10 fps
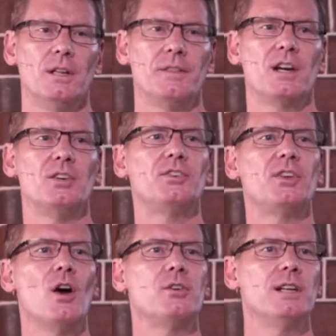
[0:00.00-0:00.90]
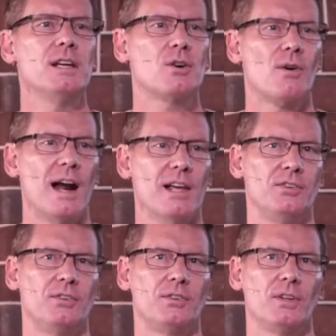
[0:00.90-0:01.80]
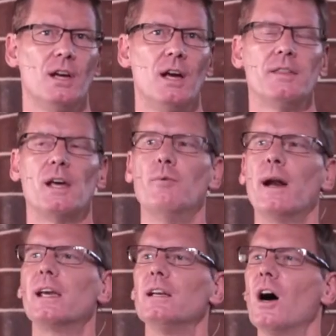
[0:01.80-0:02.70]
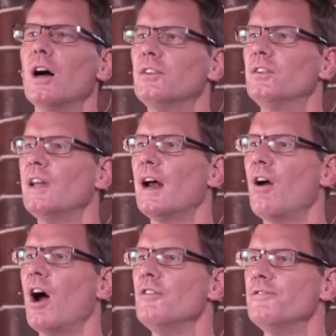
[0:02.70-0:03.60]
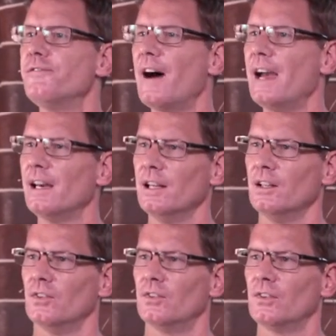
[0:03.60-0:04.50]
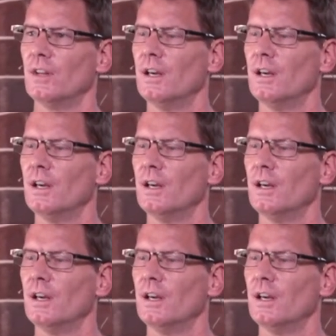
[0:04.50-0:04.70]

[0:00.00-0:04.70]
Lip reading: that is soaked in grace, that recognizes our own failings,